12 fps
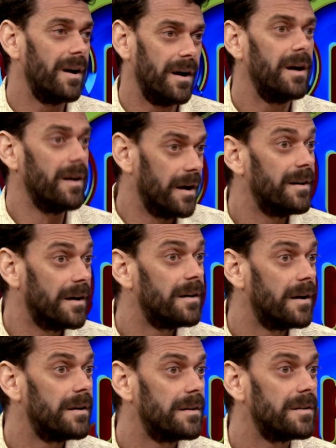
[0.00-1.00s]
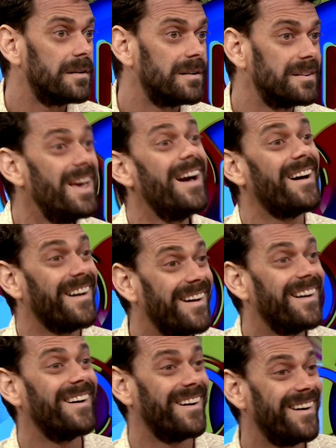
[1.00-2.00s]
know you're one of the actors as well, yeah. but he
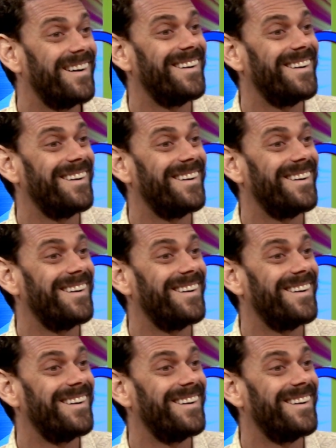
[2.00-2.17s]
gave us a